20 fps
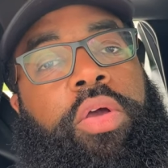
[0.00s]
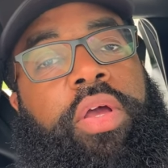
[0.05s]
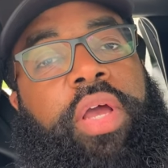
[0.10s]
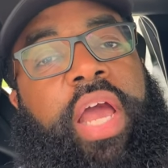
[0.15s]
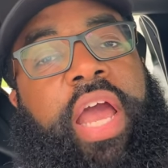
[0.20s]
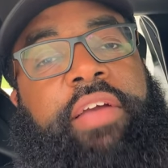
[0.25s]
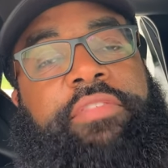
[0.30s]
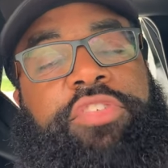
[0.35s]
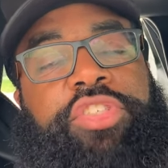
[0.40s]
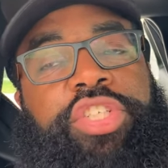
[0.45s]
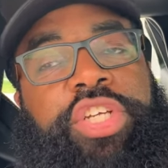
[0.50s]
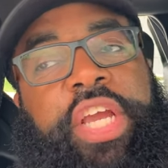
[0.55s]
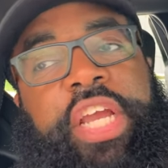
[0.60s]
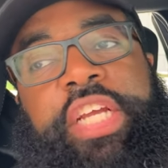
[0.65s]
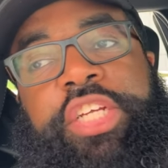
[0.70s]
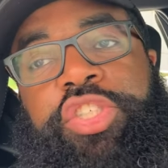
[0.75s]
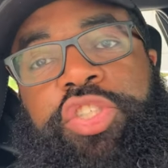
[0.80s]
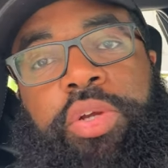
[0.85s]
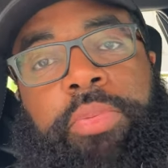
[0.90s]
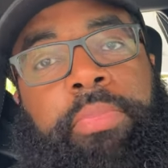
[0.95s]
have
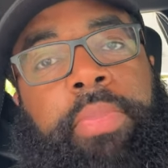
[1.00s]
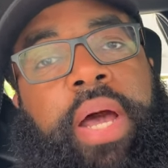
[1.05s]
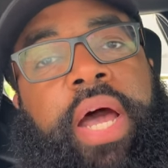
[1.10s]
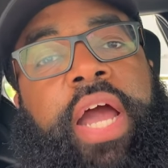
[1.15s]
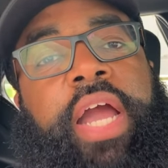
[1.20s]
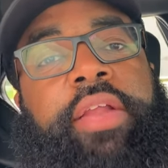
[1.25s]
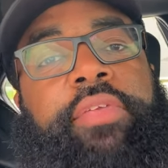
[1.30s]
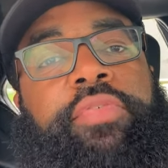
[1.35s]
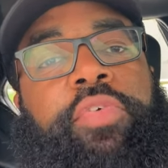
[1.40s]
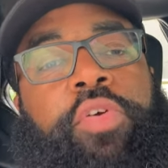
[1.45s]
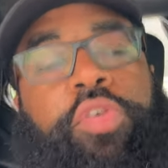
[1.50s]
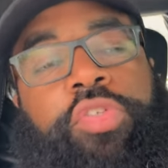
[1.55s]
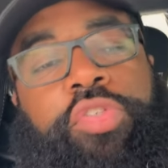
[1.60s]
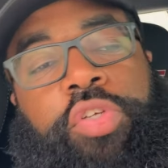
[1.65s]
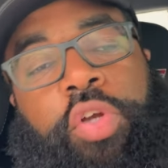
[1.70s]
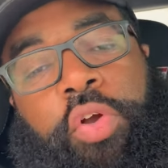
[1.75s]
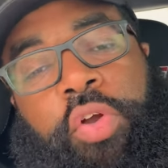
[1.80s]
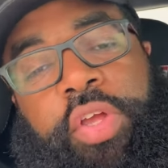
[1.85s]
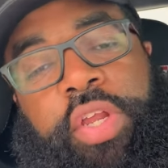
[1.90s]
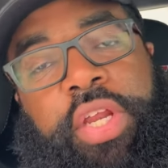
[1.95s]
changed your mind for a
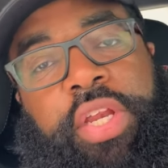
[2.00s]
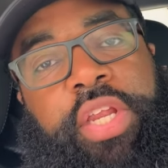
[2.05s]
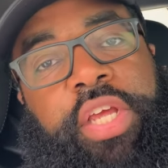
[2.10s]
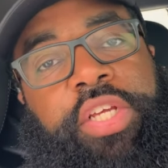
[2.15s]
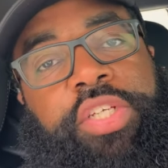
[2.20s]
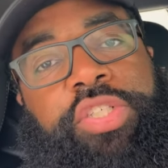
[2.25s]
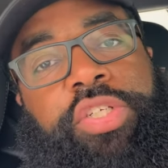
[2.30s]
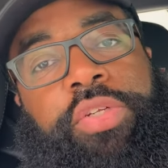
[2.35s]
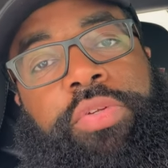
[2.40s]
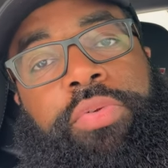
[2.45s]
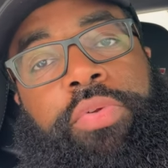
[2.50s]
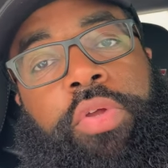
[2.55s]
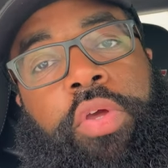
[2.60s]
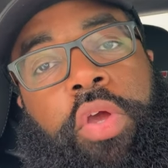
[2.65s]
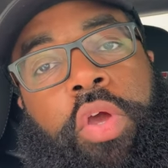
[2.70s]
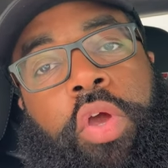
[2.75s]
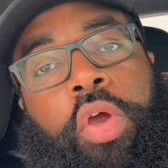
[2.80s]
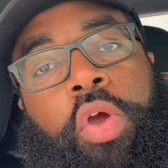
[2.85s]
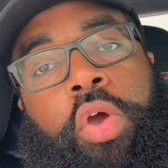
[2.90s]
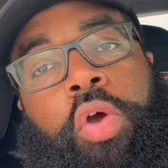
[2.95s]
Circuit Edition
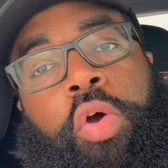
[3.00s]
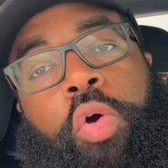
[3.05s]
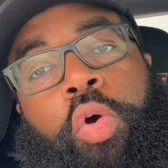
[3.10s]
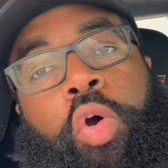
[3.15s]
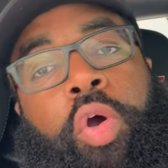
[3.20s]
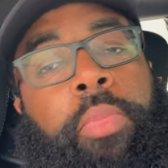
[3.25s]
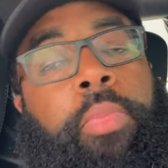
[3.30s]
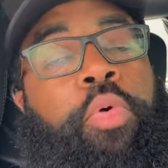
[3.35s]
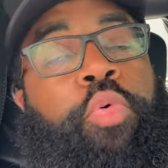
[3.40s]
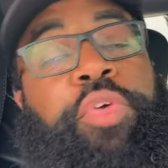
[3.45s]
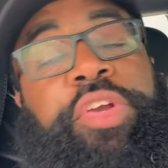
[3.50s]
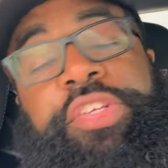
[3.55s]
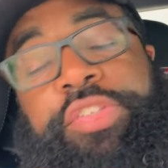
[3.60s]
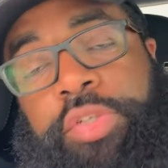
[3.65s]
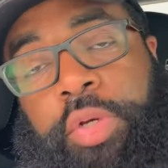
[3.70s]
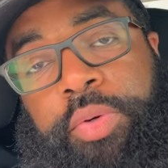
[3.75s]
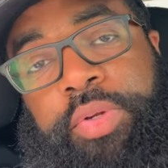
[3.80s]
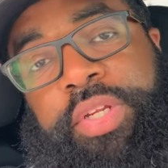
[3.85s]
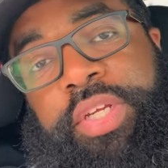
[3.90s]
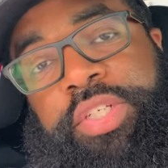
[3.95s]
or a
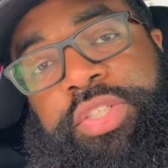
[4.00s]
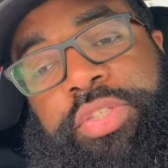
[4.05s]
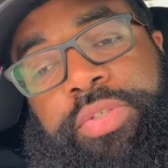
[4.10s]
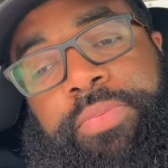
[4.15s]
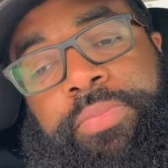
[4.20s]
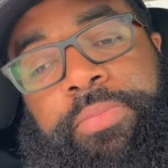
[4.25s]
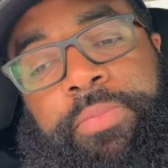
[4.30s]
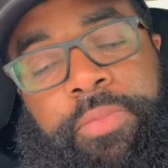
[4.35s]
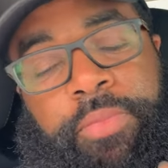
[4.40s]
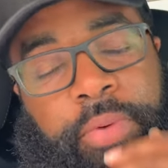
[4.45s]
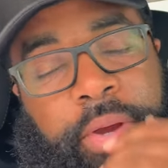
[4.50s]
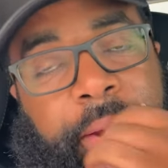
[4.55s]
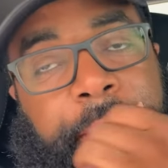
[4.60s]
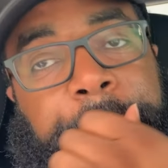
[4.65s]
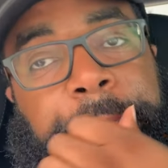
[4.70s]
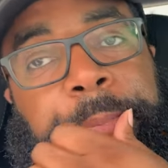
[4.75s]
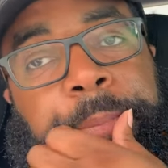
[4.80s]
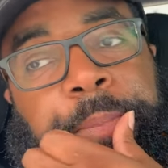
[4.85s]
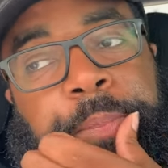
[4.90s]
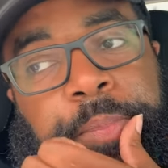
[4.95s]
Marizo Edition, right?
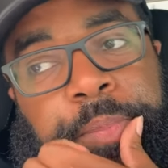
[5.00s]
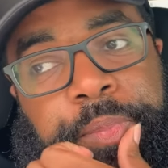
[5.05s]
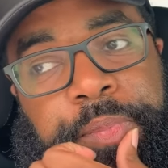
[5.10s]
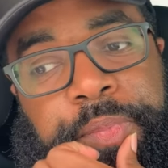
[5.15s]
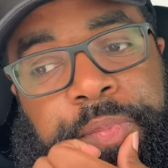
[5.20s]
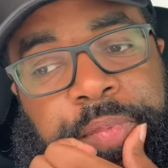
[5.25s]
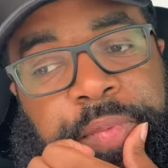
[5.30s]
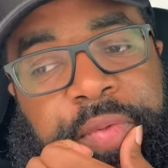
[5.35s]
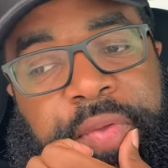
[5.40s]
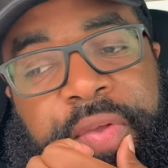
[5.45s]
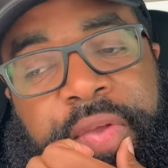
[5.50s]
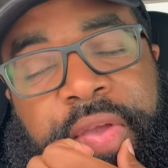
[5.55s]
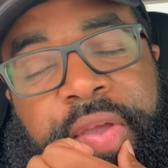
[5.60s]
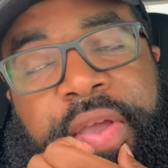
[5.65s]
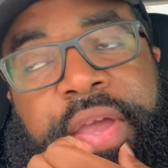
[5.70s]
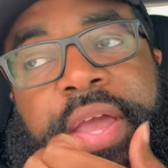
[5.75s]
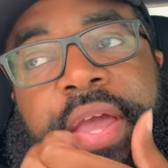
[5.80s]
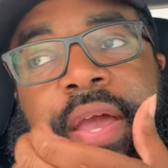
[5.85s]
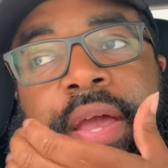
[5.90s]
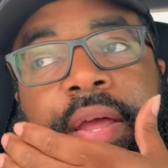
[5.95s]

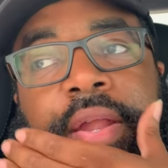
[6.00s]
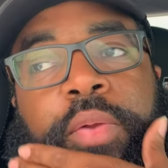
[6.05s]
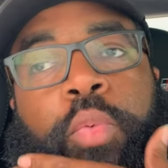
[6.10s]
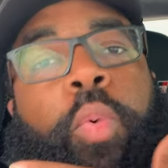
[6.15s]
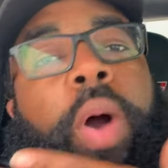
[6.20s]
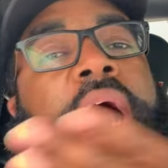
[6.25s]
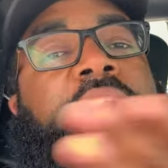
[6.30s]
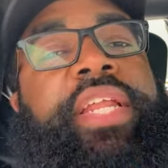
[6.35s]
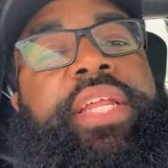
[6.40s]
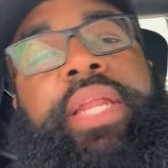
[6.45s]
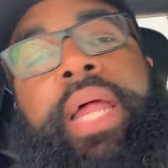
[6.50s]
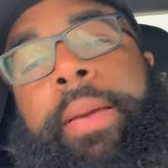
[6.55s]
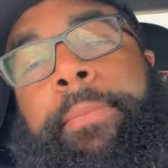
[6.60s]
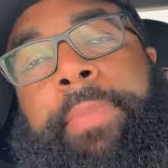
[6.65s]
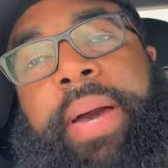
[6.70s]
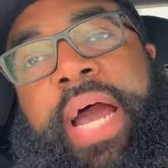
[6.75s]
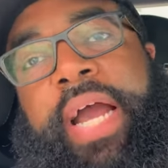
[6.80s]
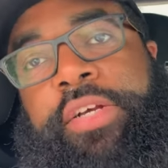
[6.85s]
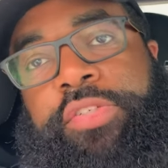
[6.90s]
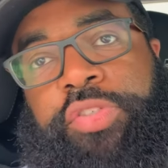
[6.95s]
Why didn't I
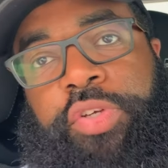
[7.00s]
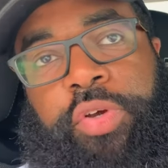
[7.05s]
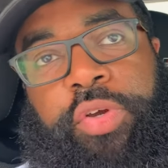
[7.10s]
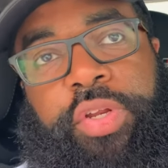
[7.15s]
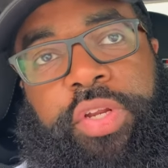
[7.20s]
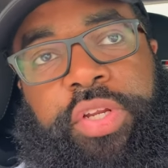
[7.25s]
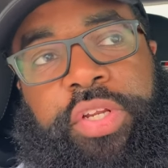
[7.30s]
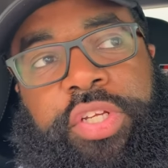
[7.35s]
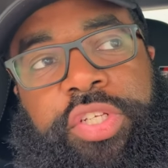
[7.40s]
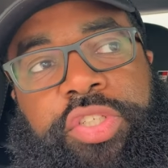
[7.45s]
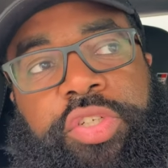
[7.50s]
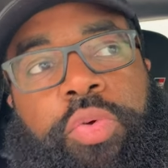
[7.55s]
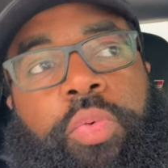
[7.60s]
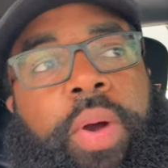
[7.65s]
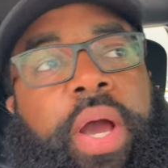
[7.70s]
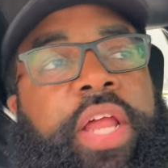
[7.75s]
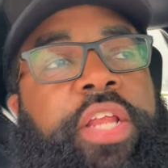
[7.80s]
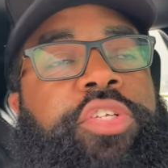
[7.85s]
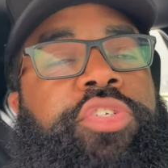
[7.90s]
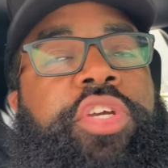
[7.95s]
buy a Circuit Edition?
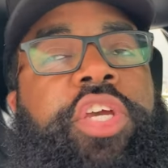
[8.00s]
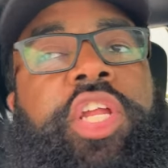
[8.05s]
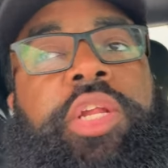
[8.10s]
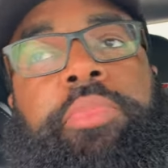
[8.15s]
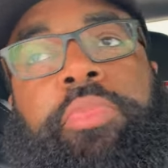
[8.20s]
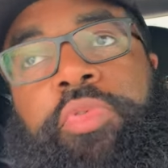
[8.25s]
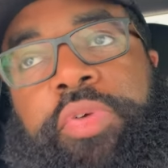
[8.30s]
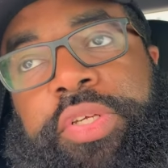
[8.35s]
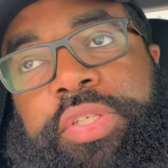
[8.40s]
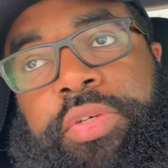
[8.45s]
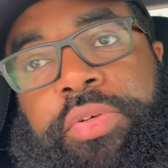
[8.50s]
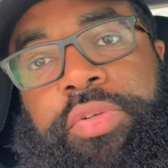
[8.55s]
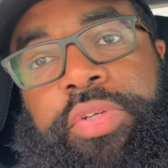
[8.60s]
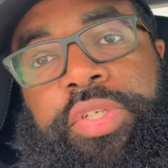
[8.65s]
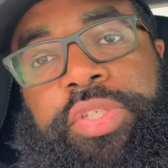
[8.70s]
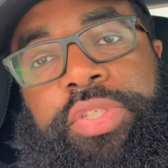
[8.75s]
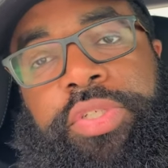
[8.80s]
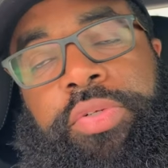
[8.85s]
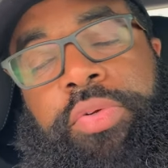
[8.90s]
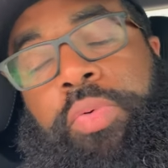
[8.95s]
Why didn't you get a Marizo
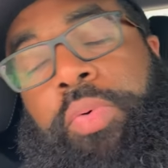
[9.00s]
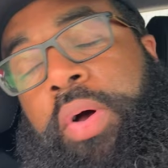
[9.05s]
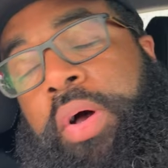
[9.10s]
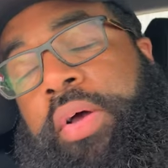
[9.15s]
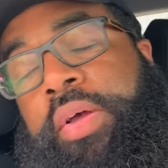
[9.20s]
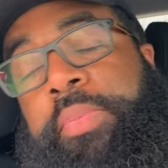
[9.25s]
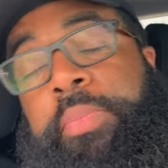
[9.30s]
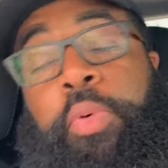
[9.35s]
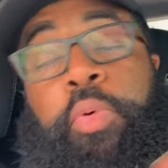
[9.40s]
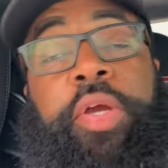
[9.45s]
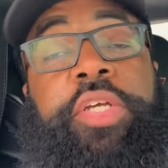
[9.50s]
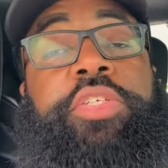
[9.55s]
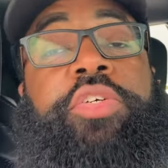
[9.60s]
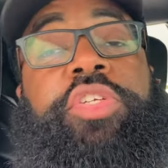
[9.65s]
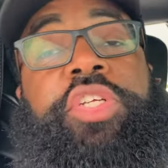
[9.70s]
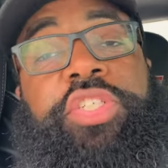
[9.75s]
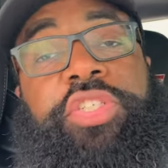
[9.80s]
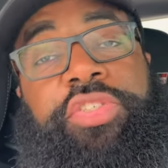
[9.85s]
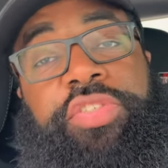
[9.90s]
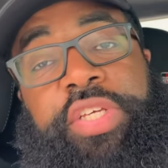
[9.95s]
Edition? Well, Marizo
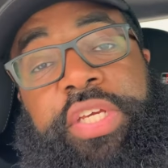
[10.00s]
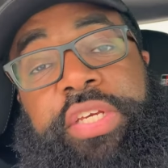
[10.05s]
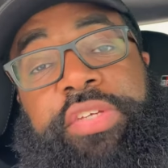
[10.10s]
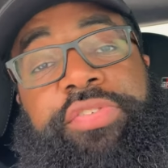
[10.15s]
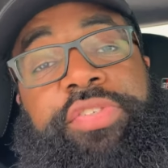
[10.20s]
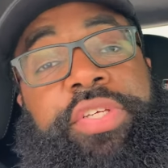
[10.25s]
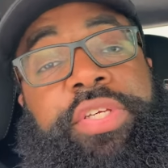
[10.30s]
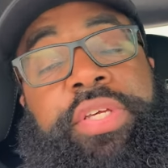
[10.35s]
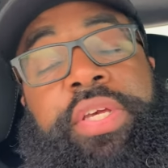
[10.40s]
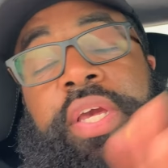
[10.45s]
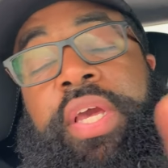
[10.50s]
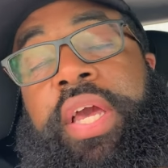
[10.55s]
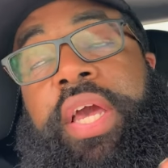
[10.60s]
Edition is easy.